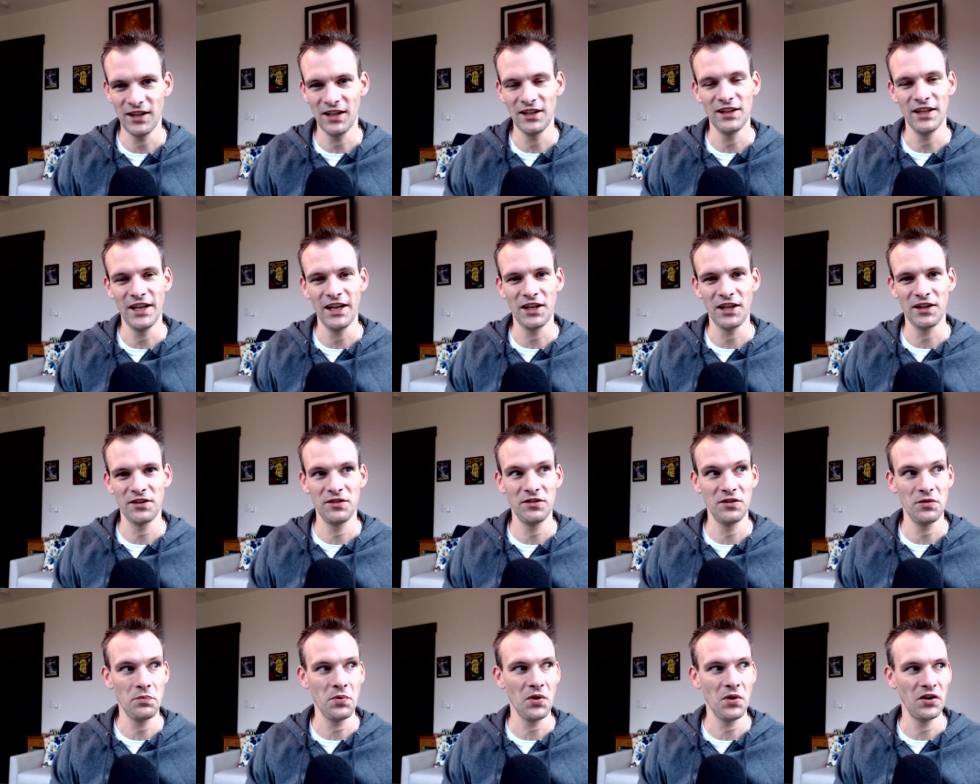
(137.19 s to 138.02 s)
I like
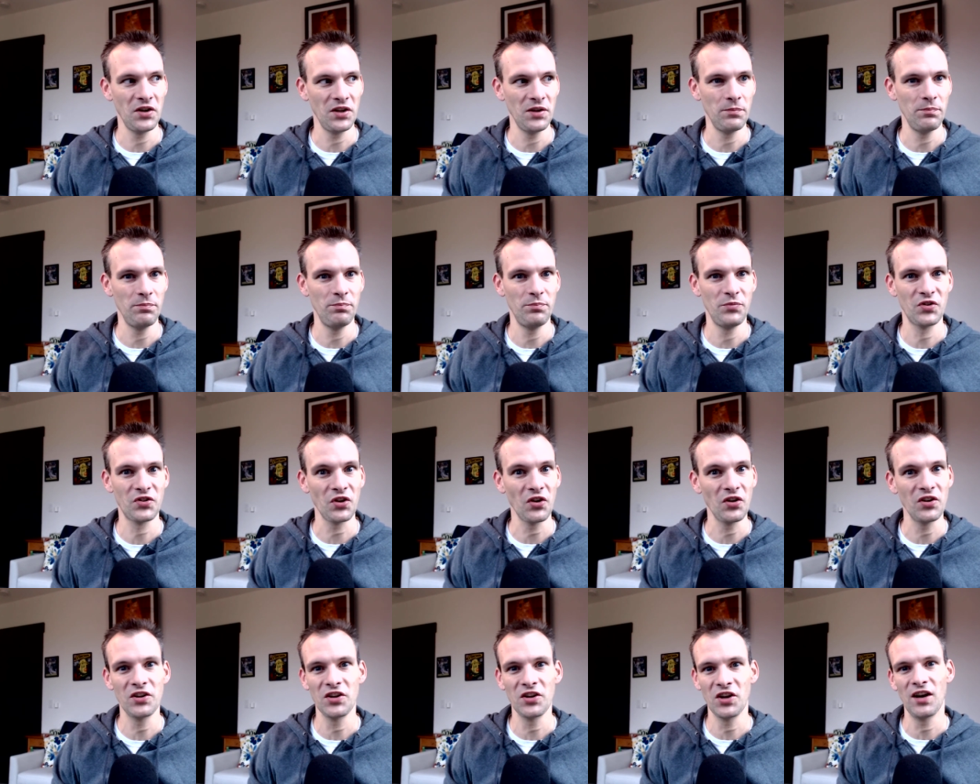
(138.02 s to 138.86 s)
the party
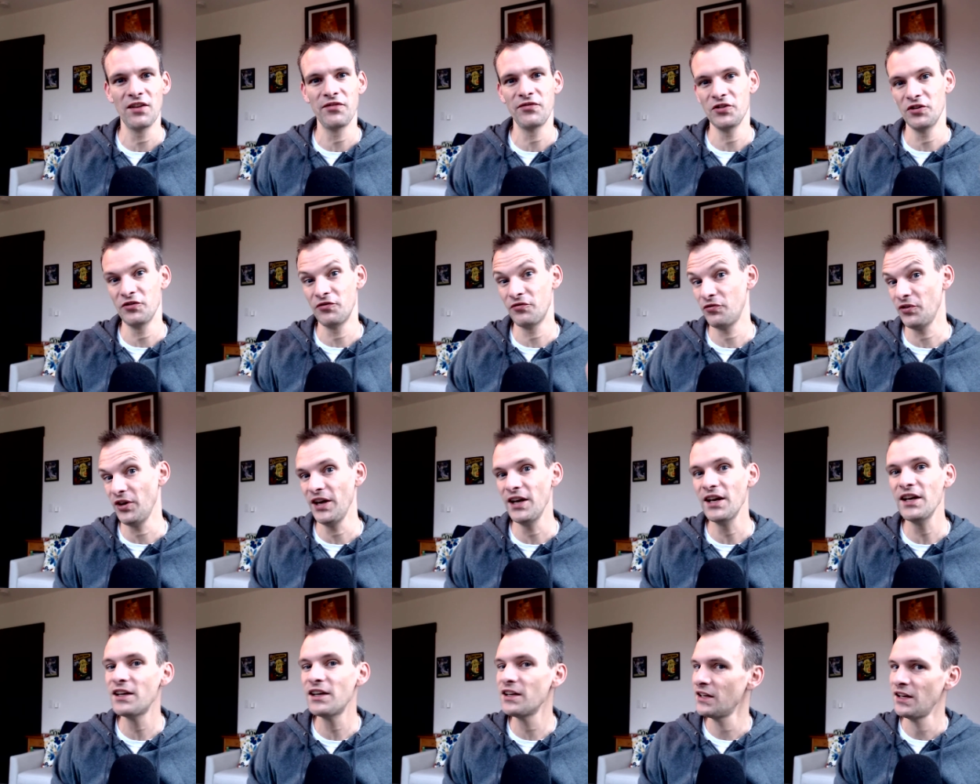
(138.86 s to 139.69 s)
starting off
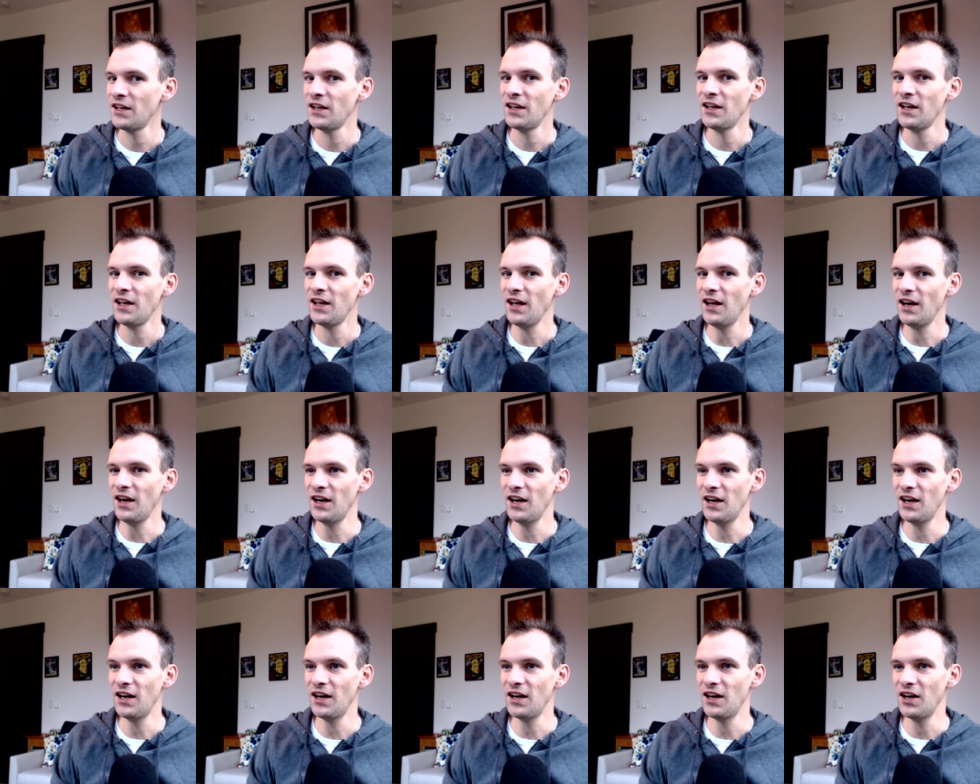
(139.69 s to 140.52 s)
afraid
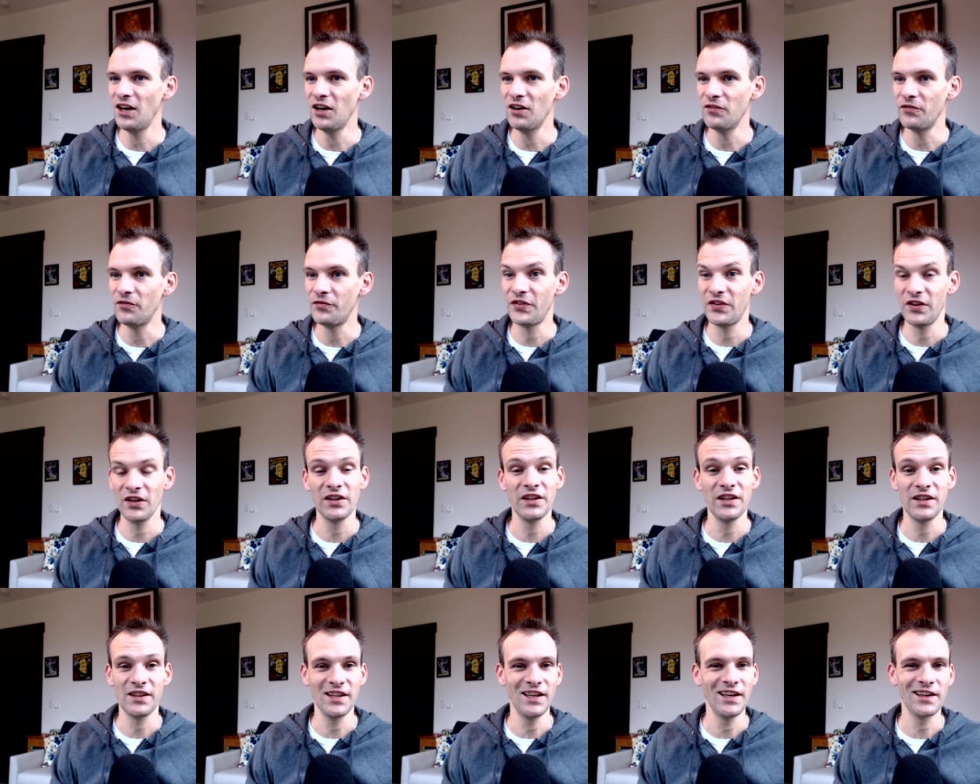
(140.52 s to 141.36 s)
uh, of
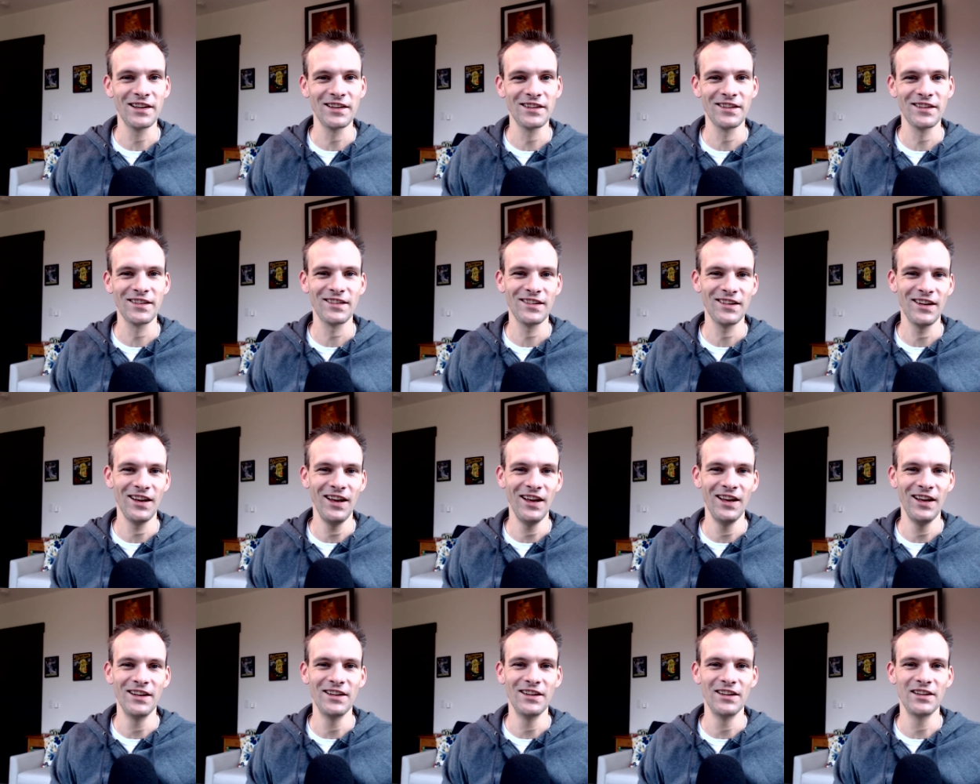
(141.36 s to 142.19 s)
silly things
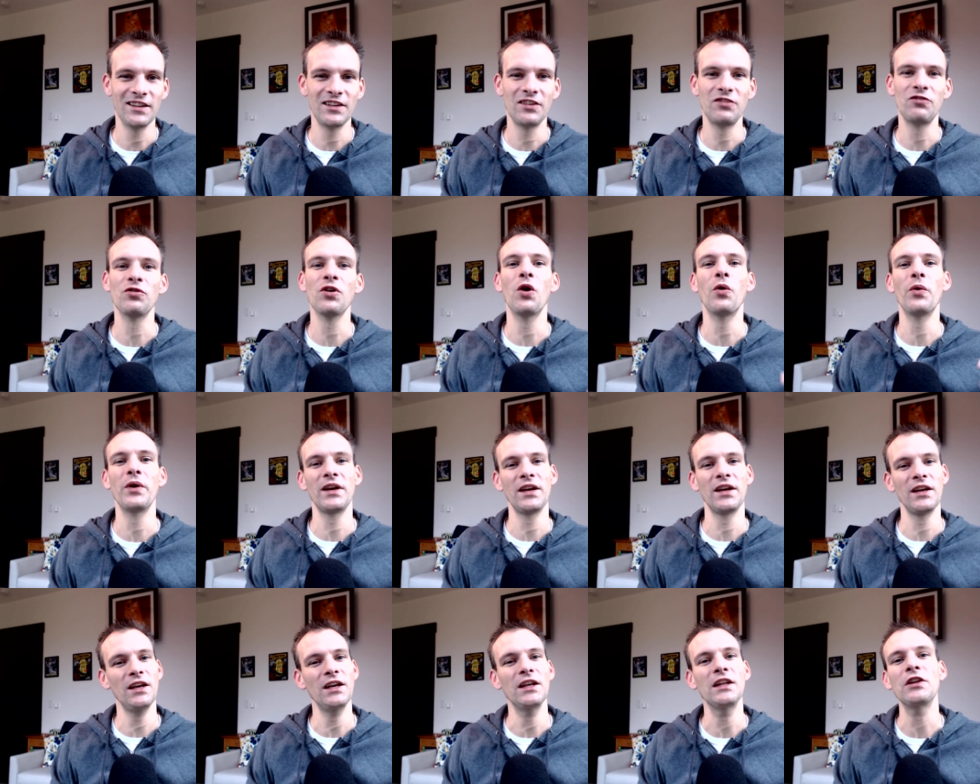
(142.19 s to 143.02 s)
and growing
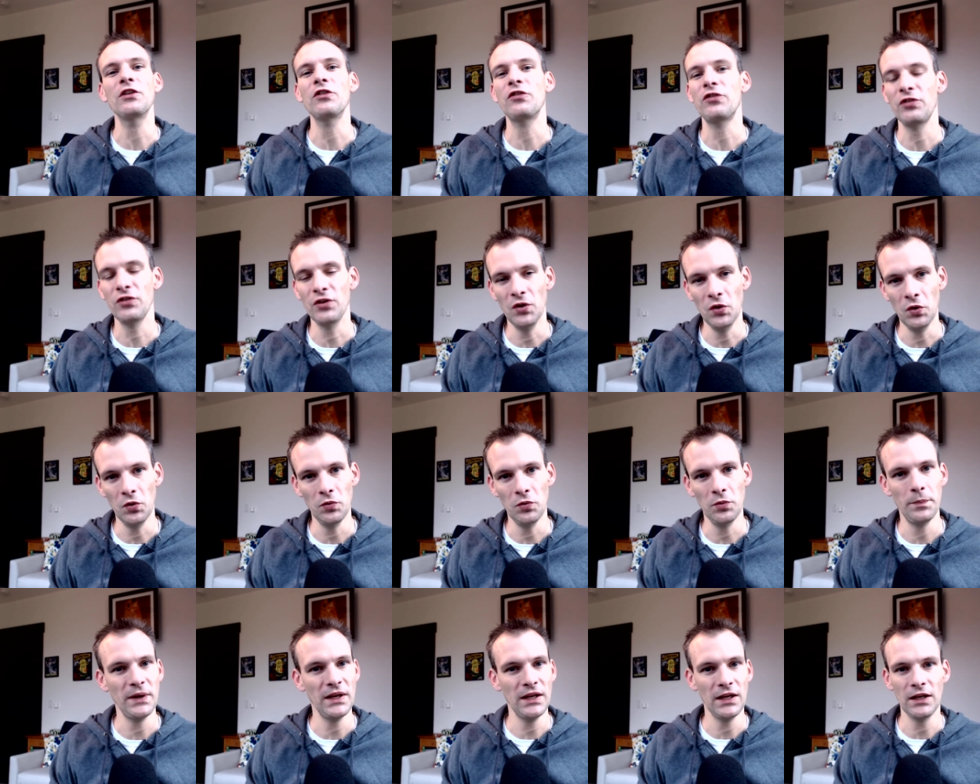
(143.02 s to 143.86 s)
into
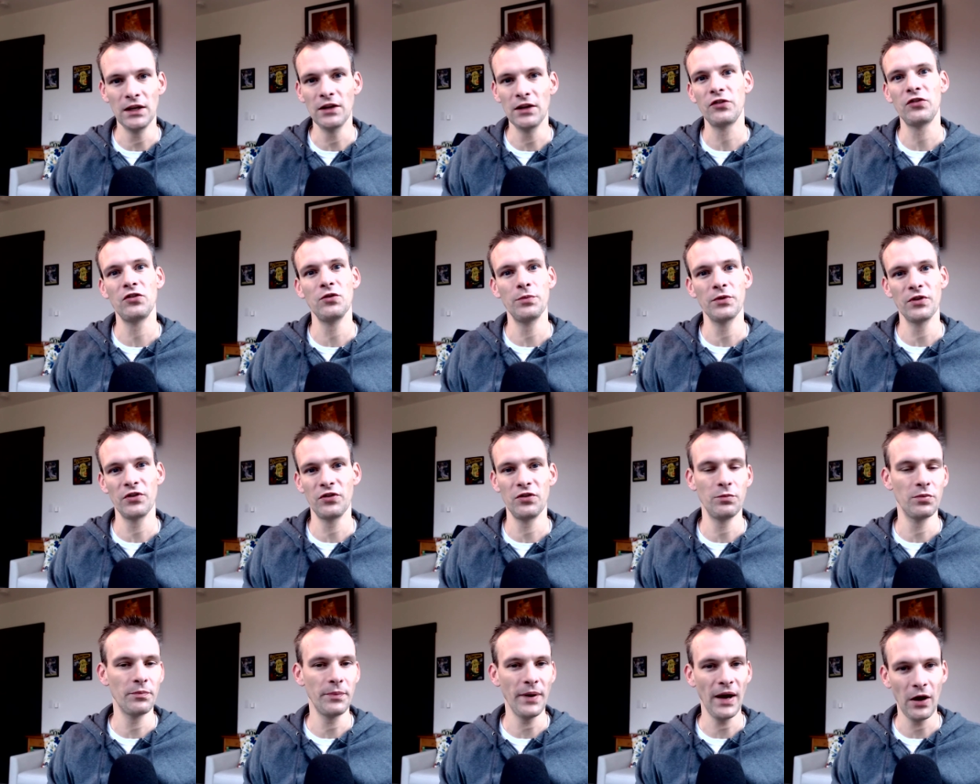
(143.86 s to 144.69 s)
being super,
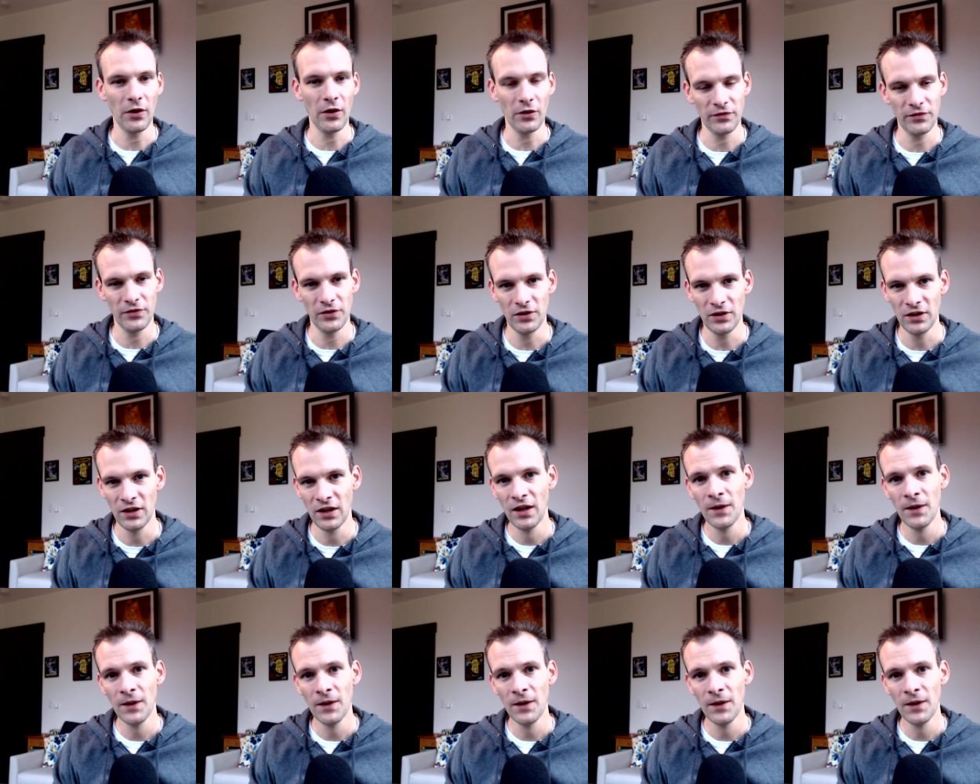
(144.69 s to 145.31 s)
super powerful.